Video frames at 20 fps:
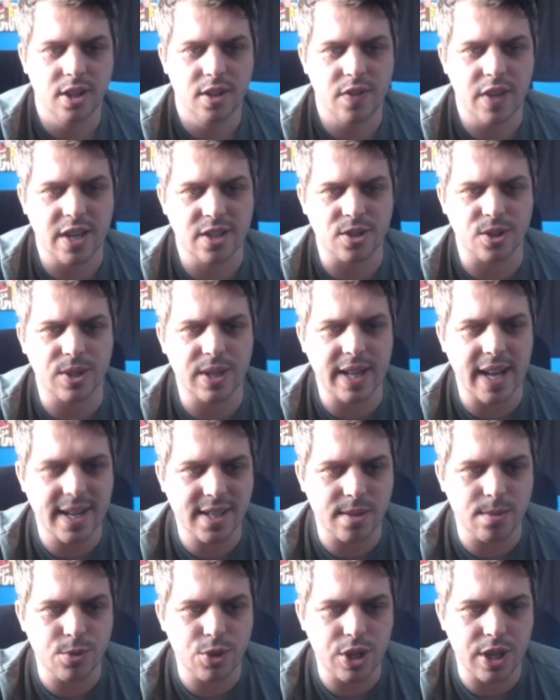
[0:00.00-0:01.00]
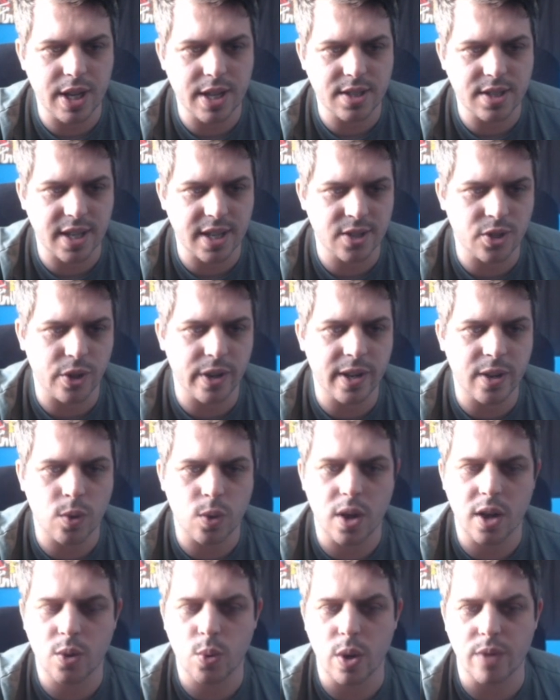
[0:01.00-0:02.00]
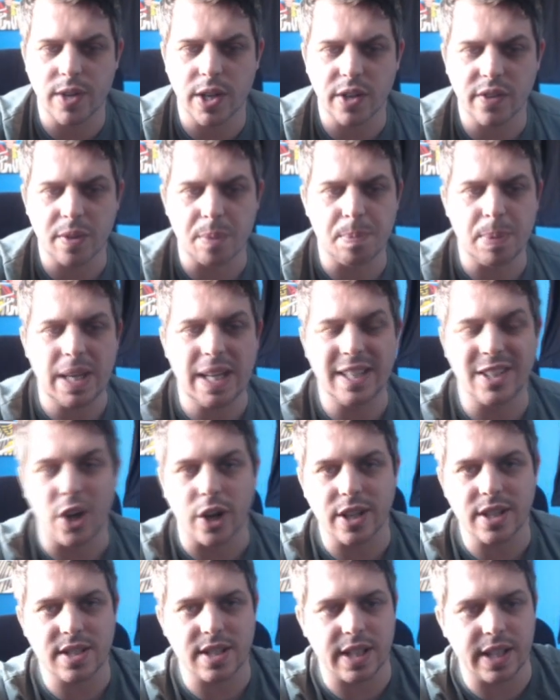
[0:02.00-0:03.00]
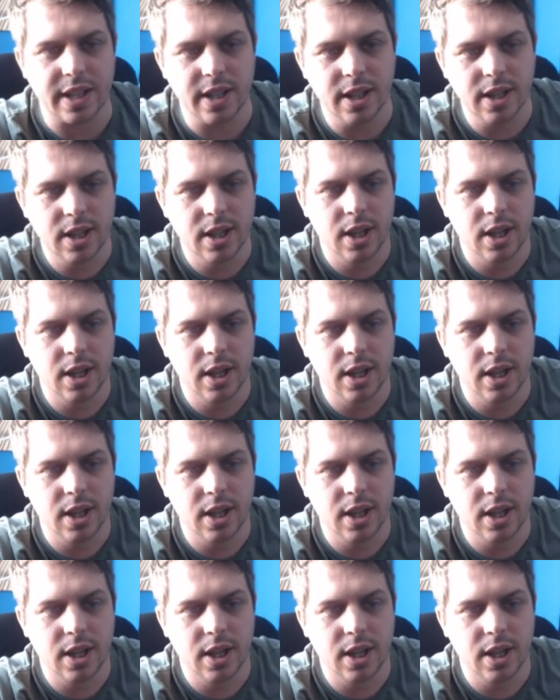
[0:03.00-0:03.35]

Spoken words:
The exotic SMG is the exotic equivalent of the P90.